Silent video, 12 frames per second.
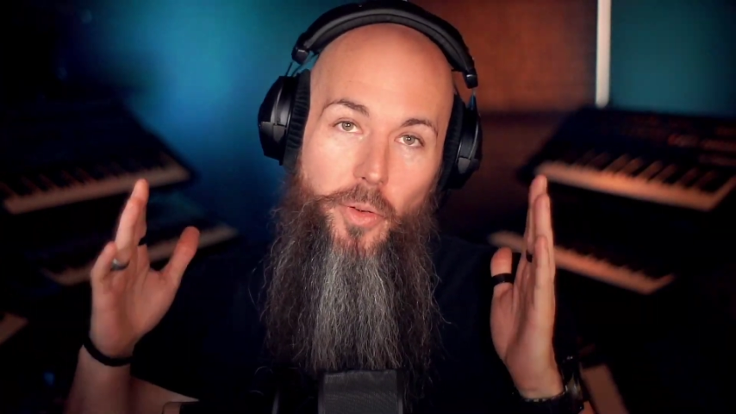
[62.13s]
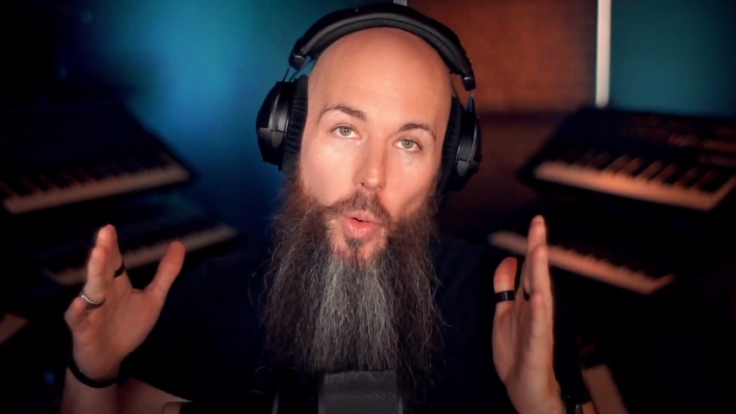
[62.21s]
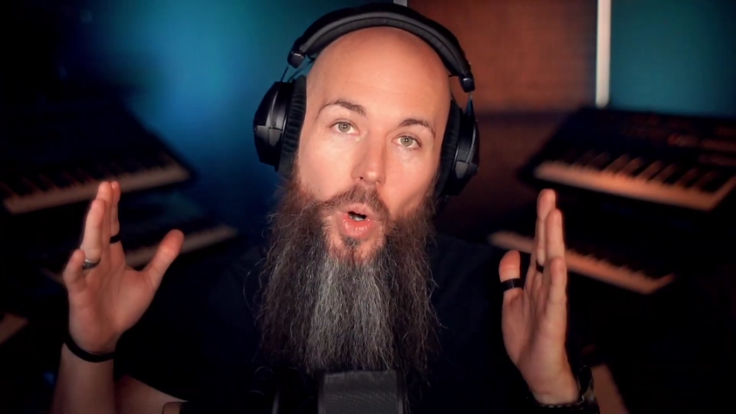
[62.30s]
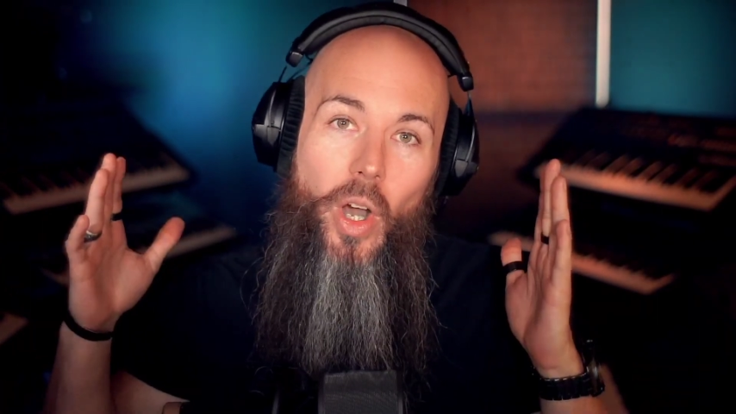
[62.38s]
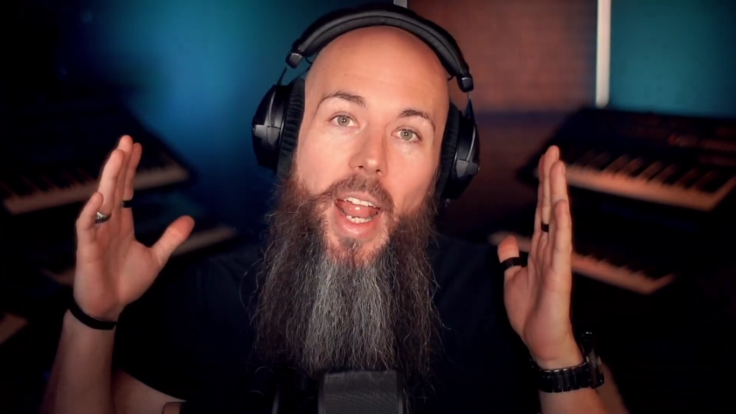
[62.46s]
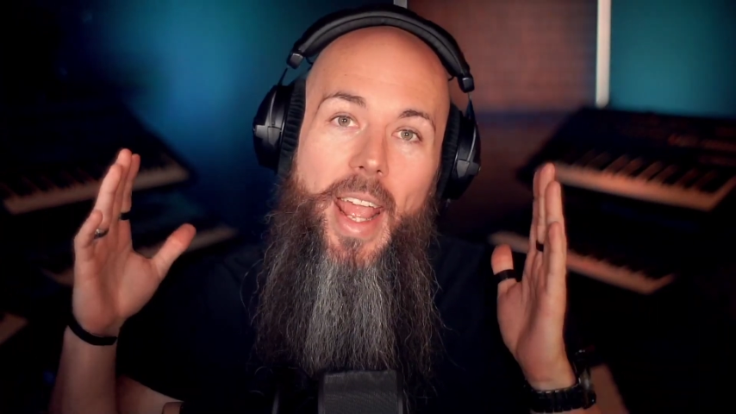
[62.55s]

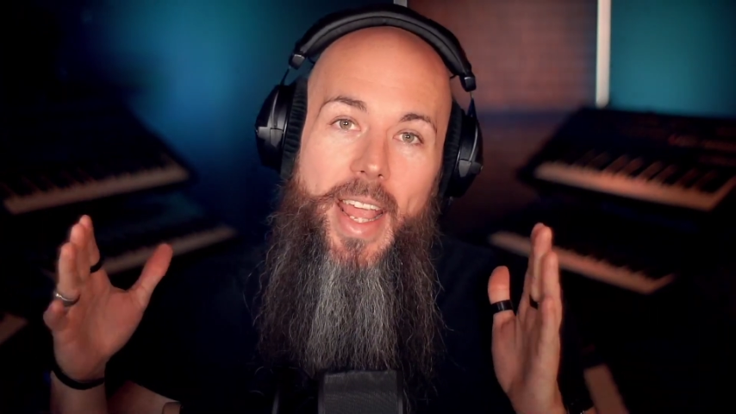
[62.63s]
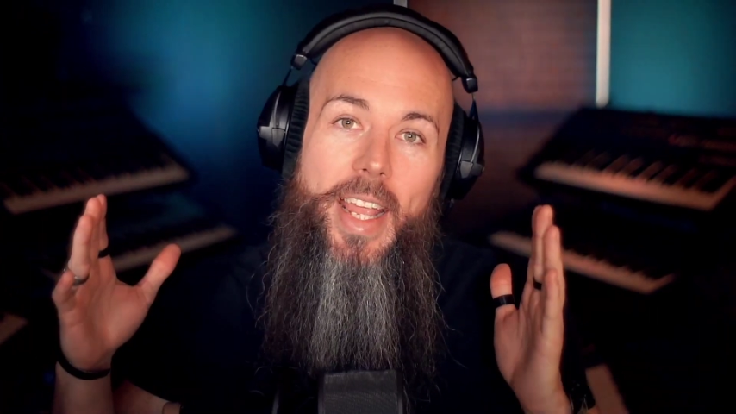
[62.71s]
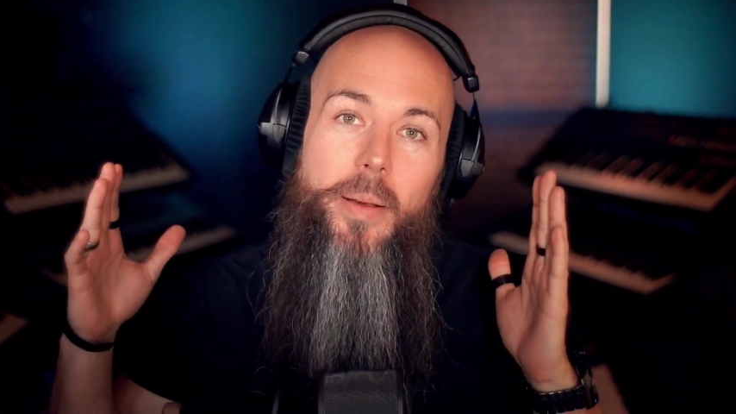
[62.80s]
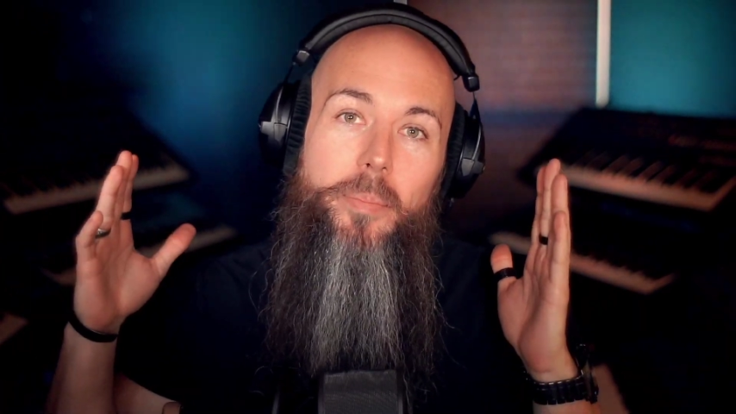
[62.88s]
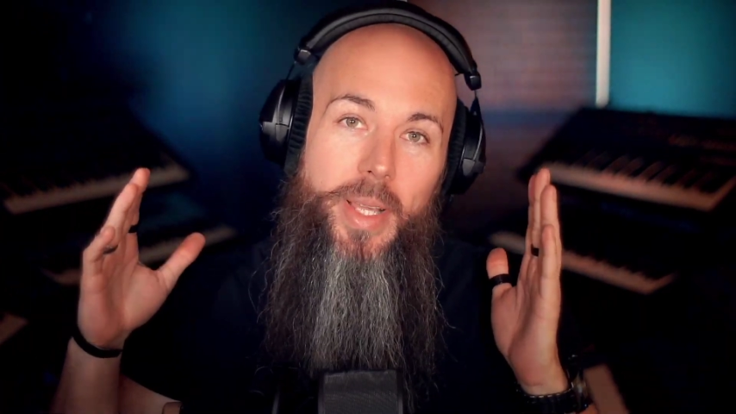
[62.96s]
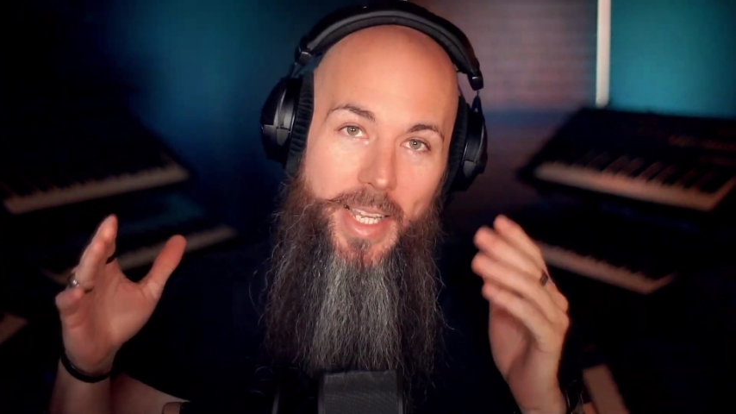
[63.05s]
for
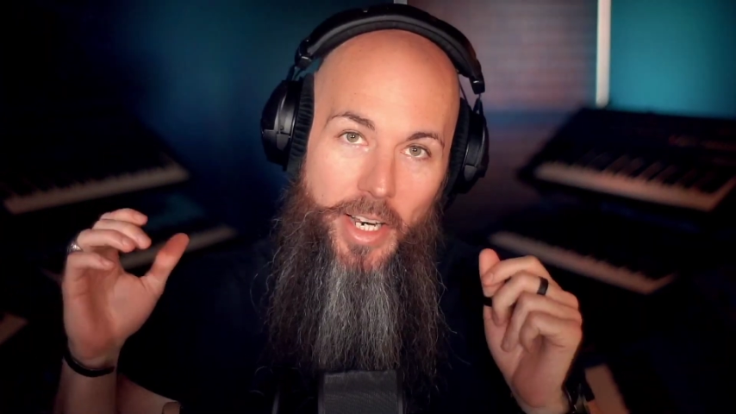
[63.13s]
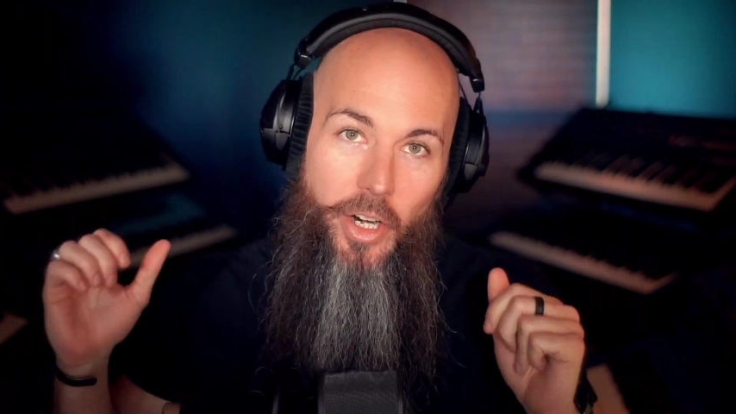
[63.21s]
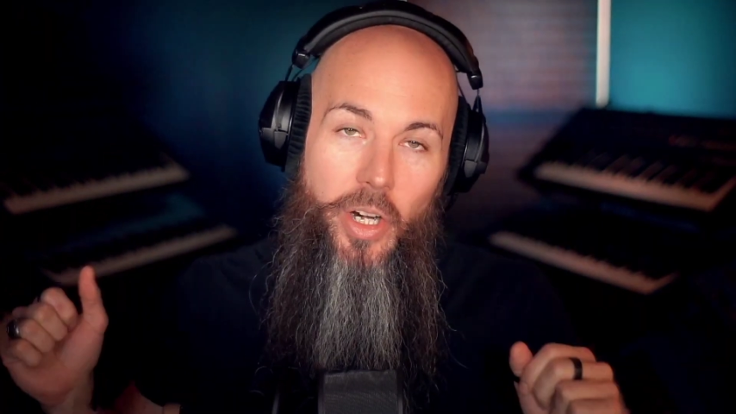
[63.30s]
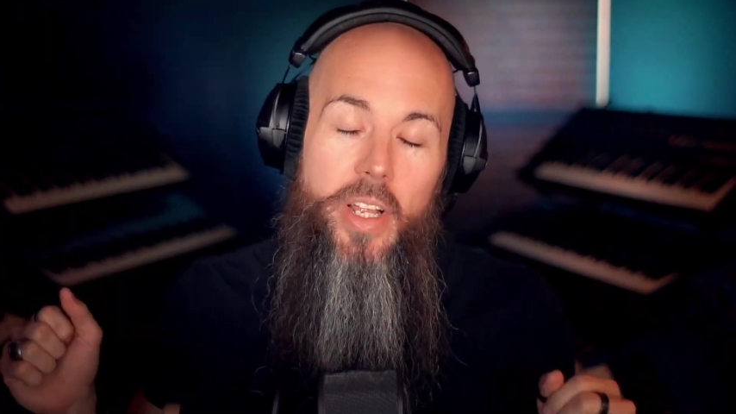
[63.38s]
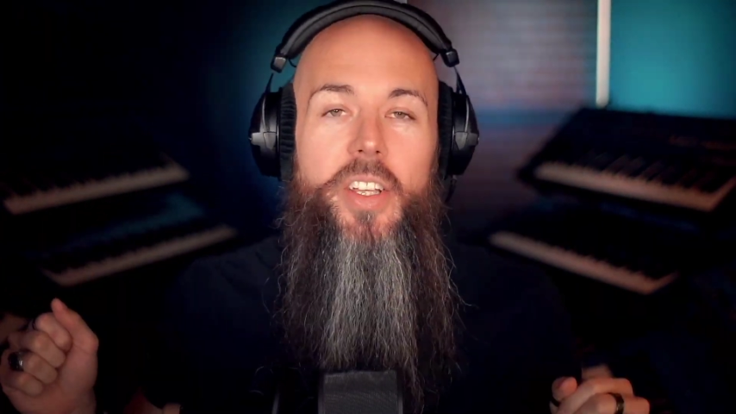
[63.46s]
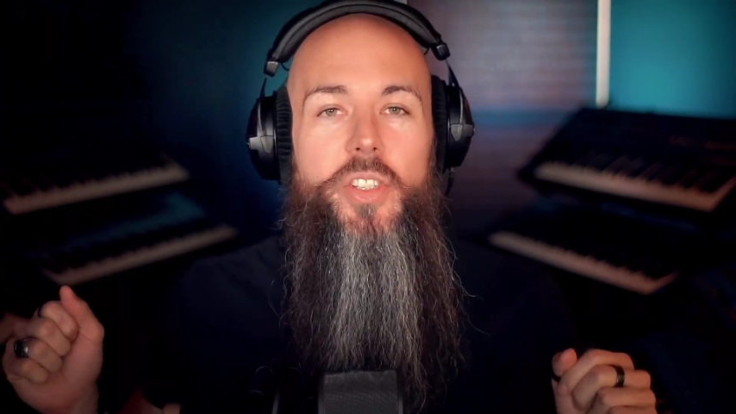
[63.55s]
a
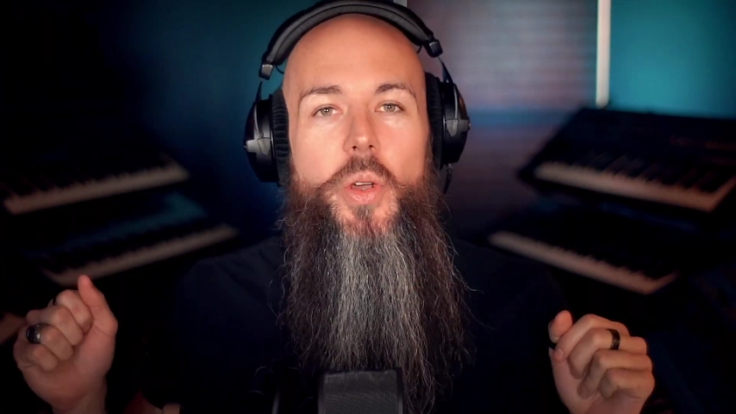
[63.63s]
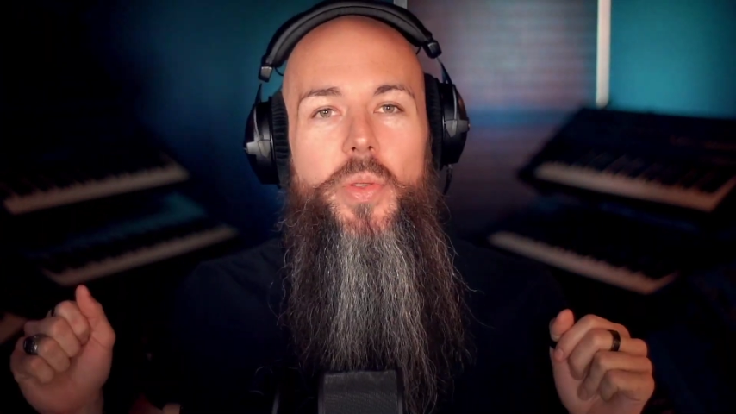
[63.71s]
beginner. So